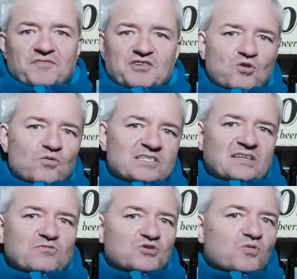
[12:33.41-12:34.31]
there's always
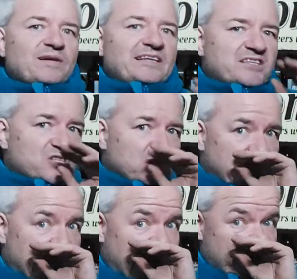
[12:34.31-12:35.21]
little tweaks
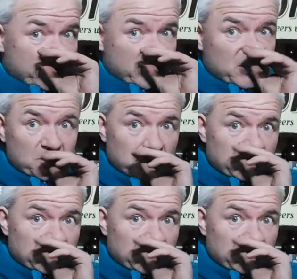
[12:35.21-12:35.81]
you have to do.